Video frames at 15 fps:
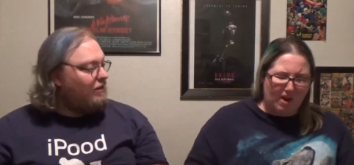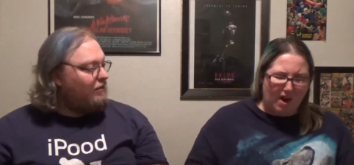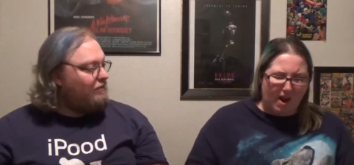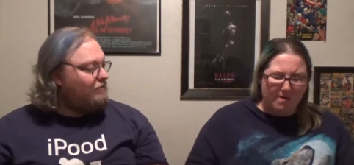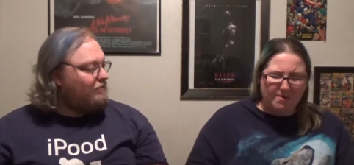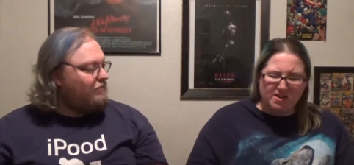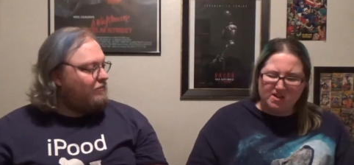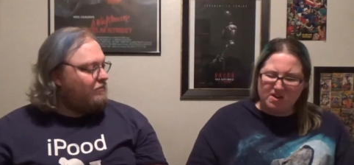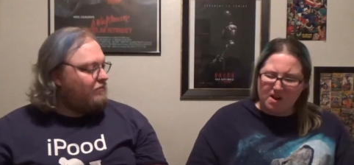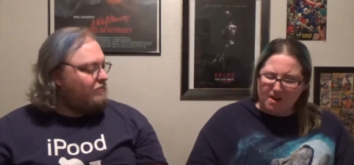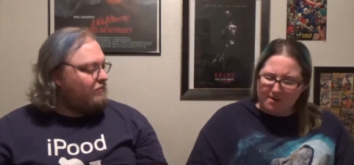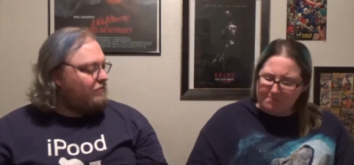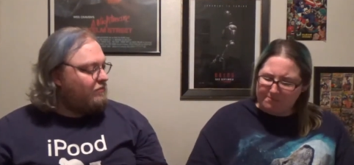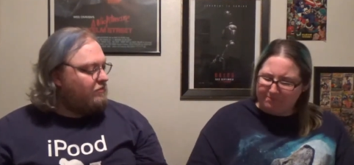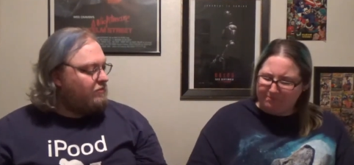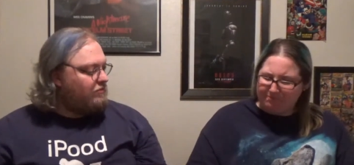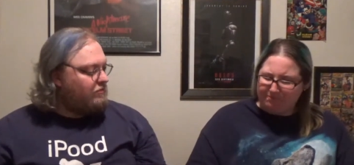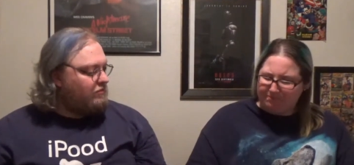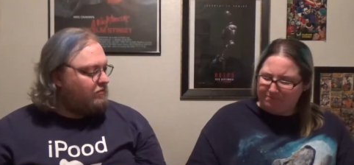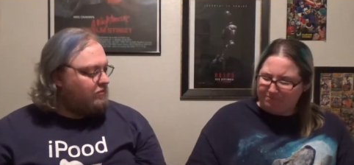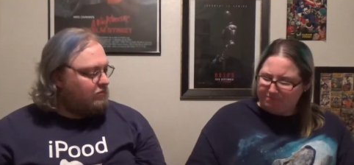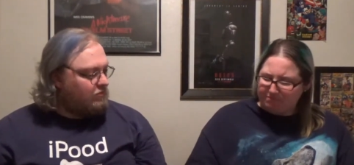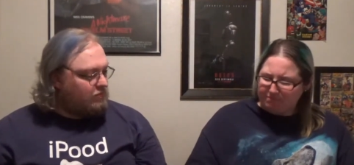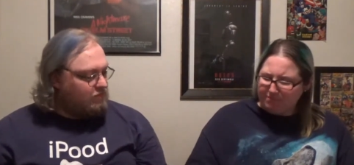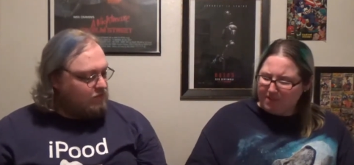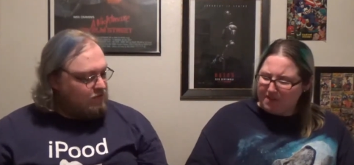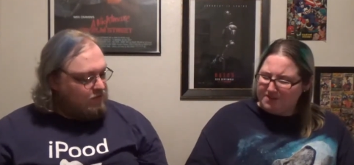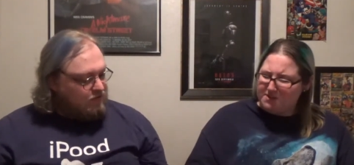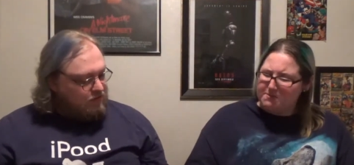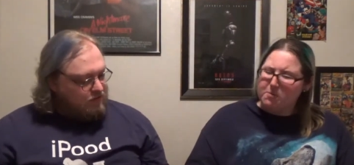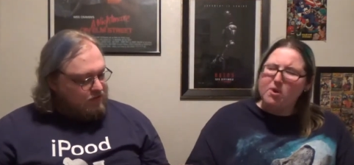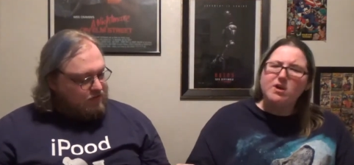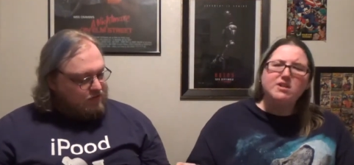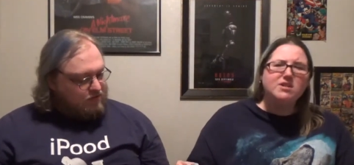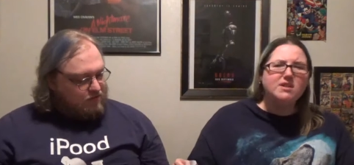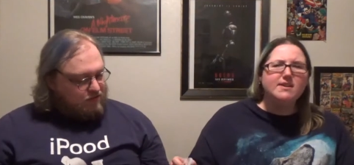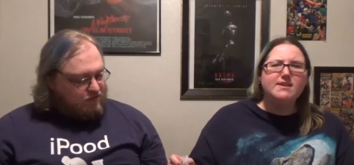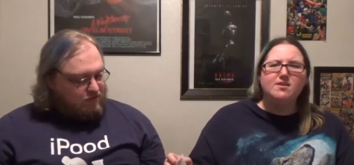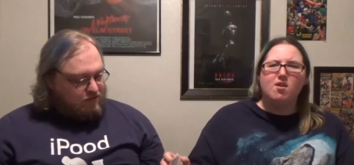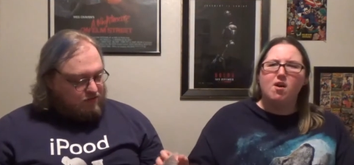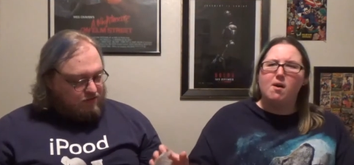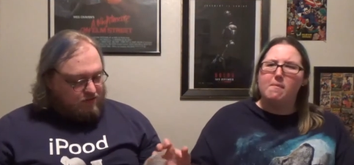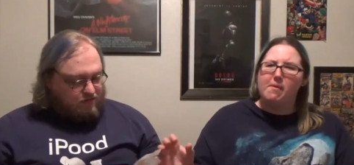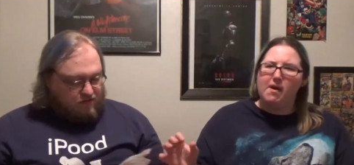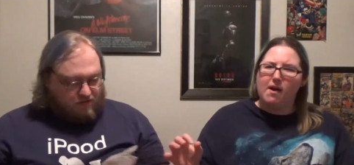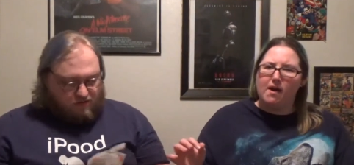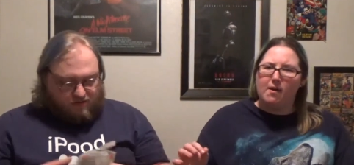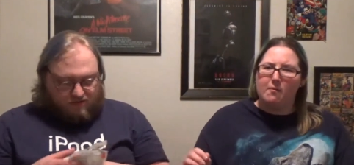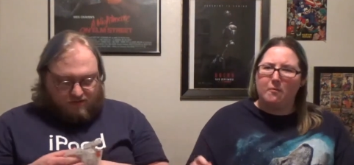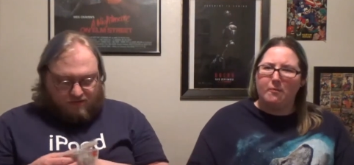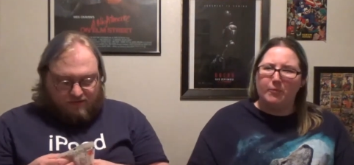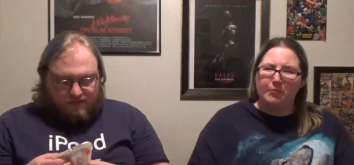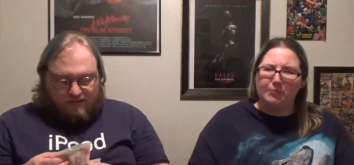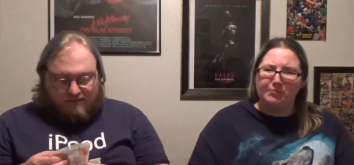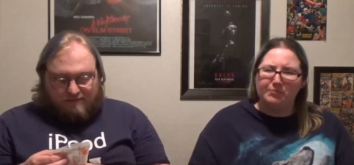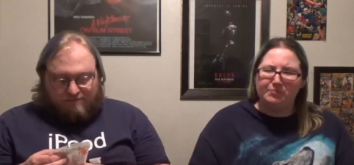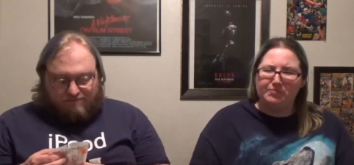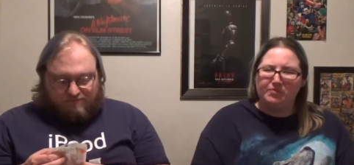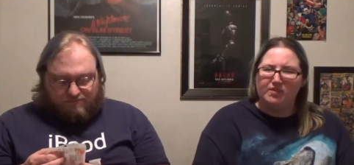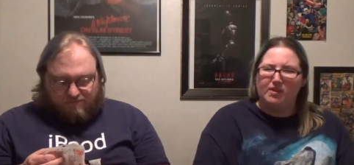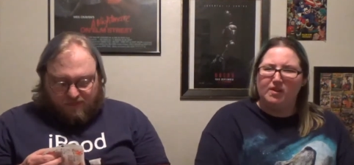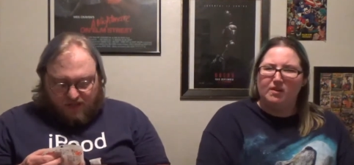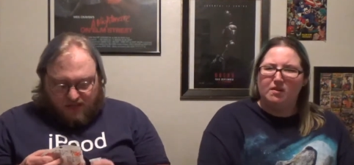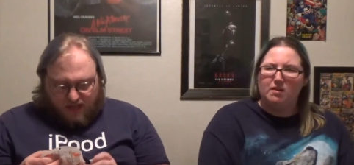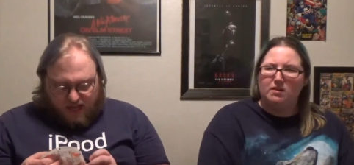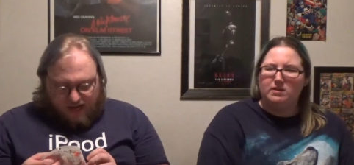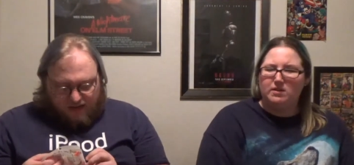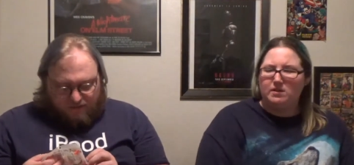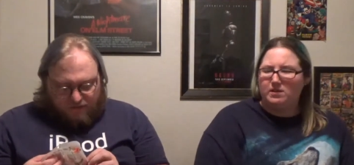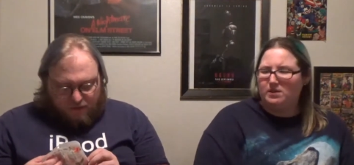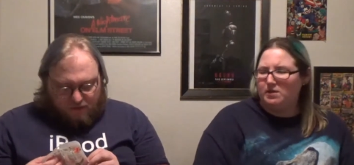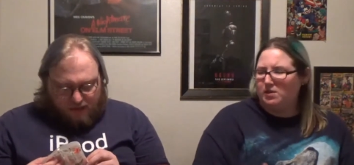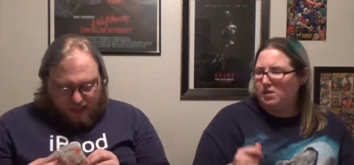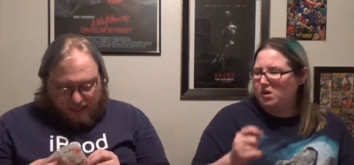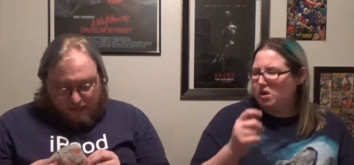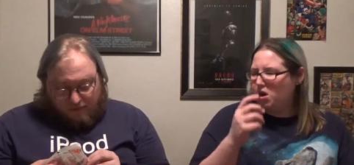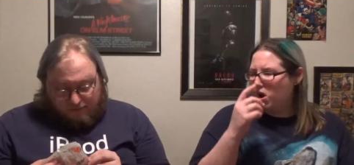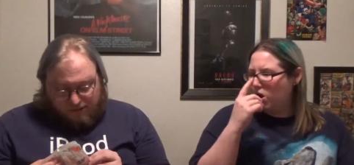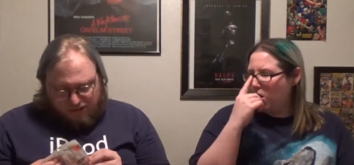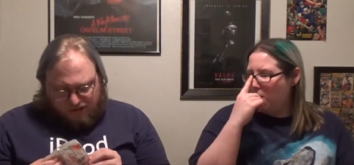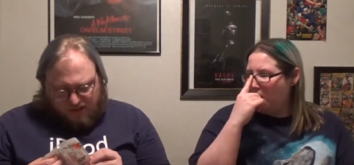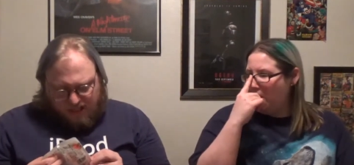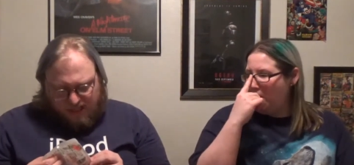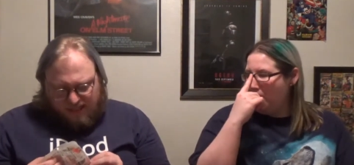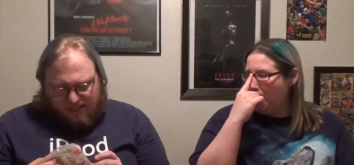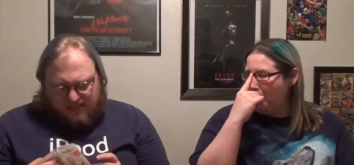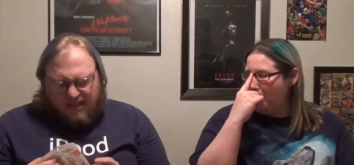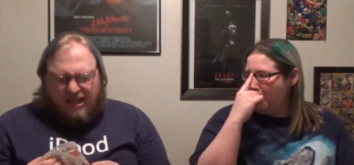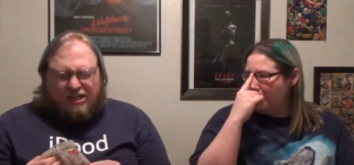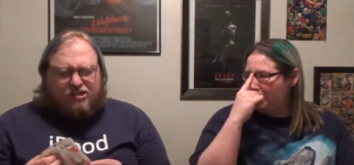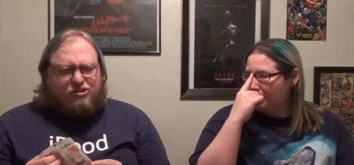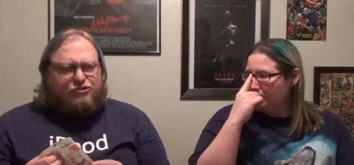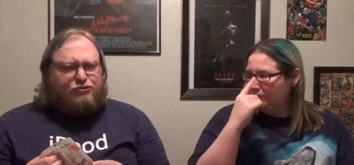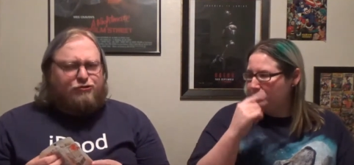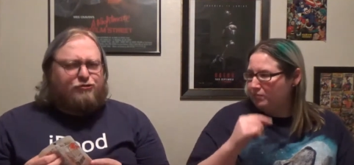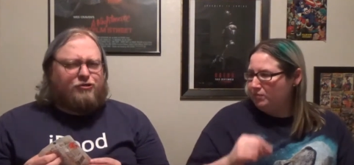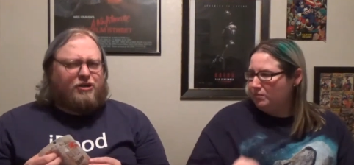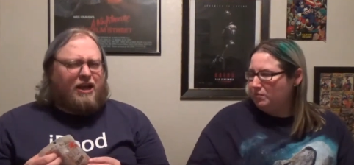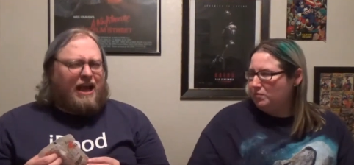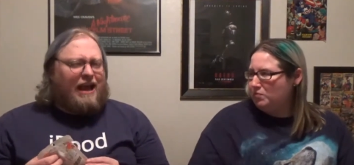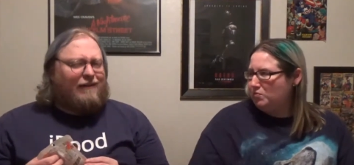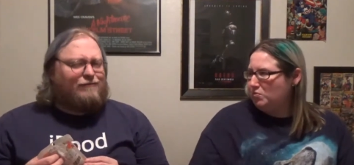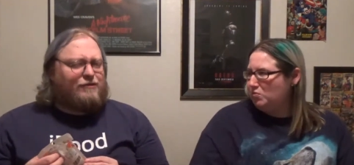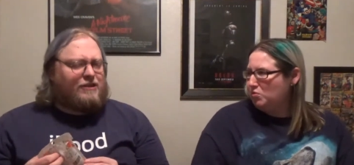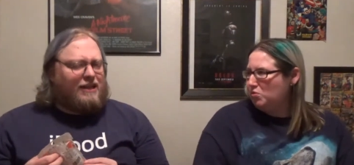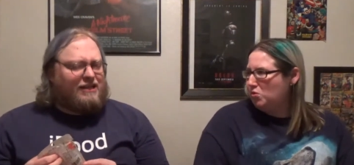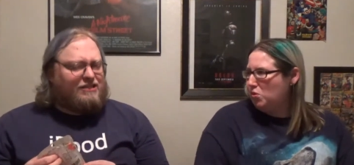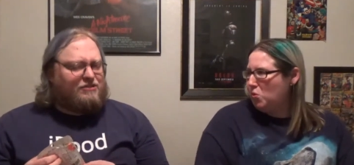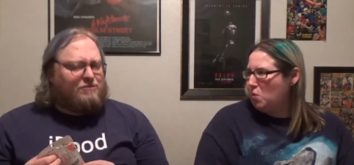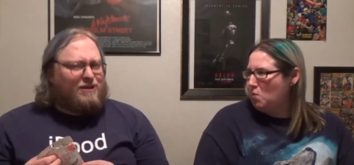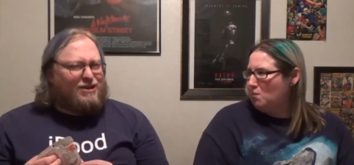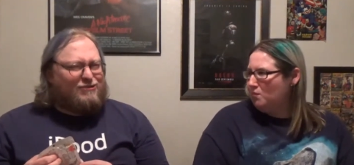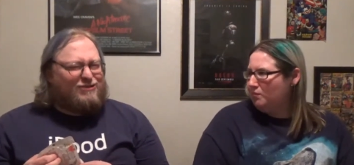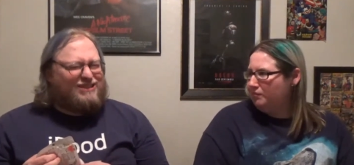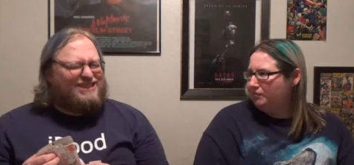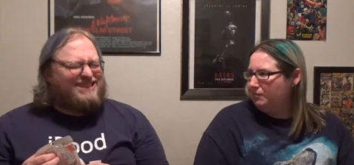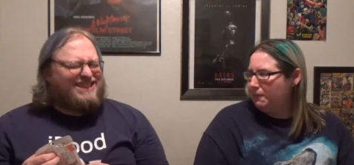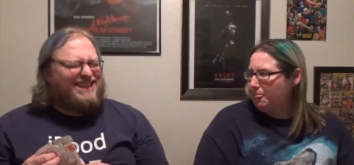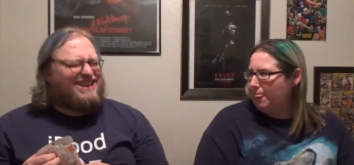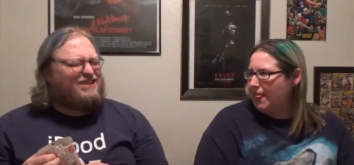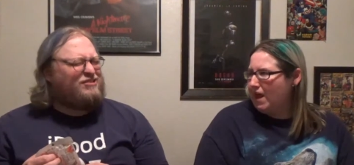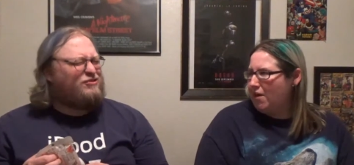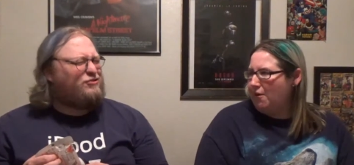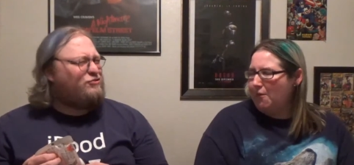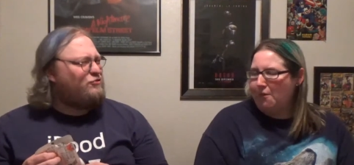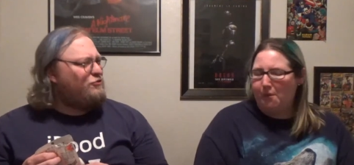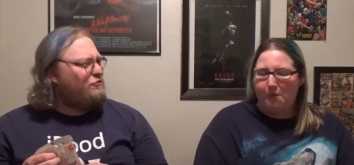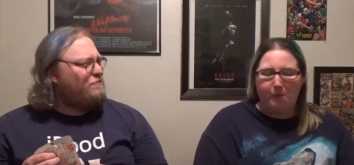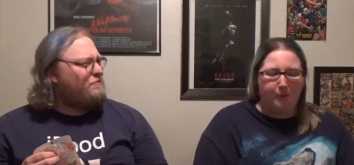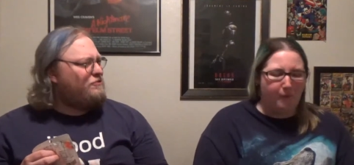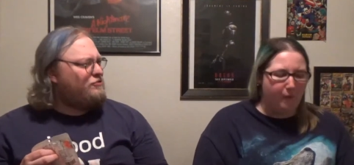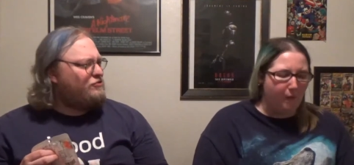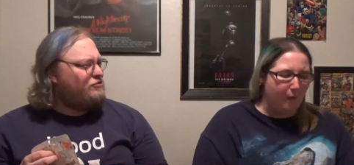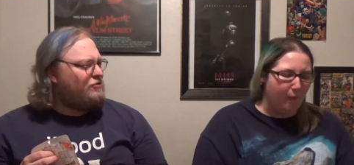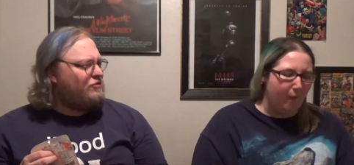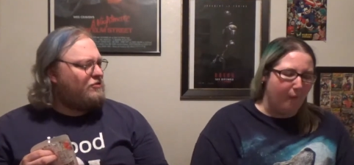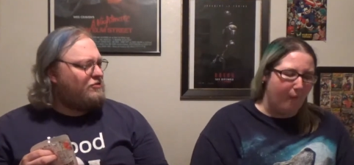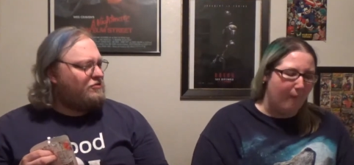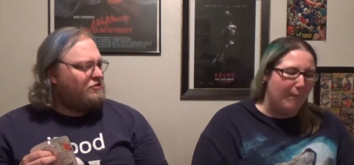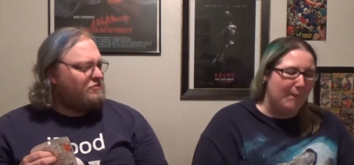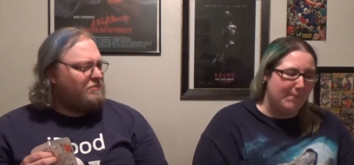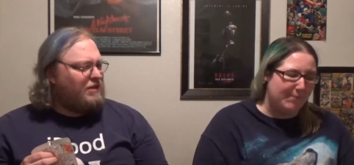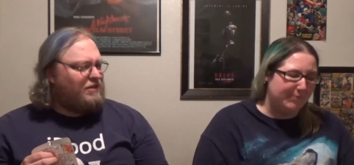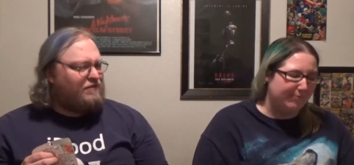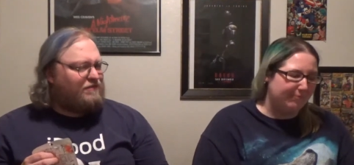Speaker 1: I uh, mean, not surprisingly not bad.
Speaker 2: Mm -hmm. Yeah, if you like gummies, you're gonna like this. Just you're gonna have to like tomato. It's not a super strong tomato